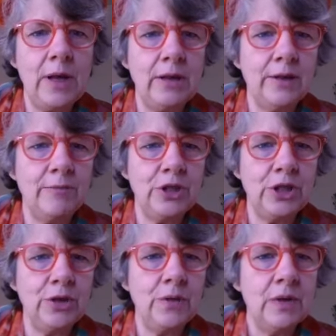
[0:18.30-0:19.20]
welcome to
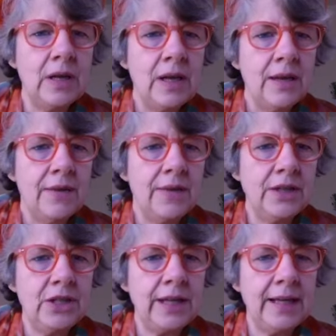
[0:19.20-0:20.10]
the
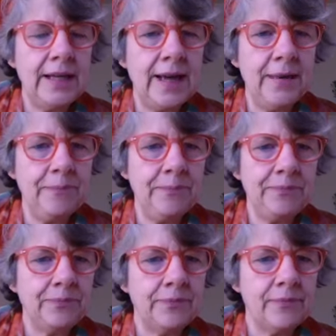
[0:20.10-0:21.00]
Checkit Game
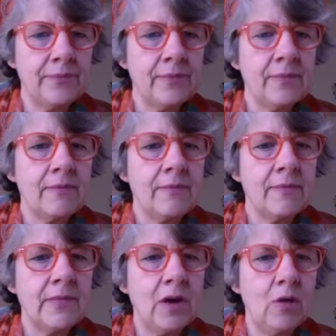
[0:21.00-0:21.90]

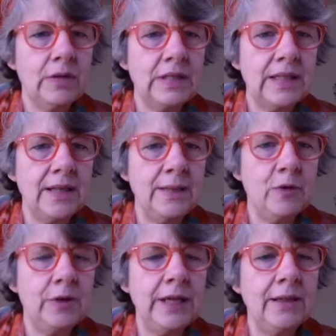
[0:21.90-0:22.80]
on Sunday
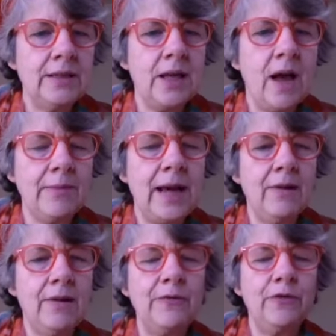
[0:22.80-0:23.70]
morning. So I'm
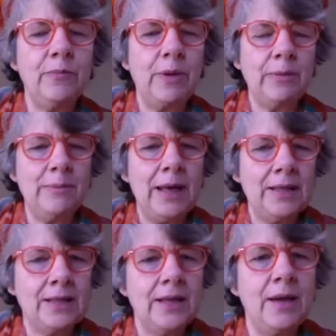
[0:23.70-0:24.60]
Caroline from Bubbly Math,
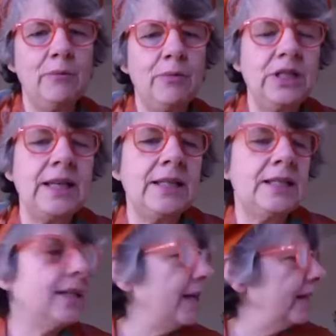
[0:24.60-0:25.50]
and I'm
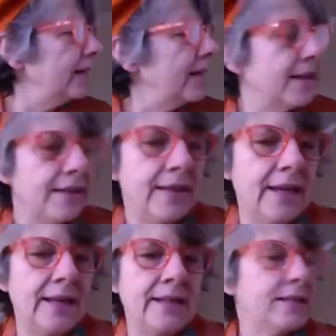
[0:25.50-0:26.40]
presenting
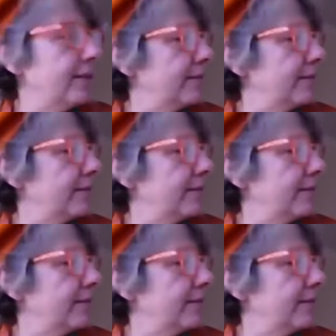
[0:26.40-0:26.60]
these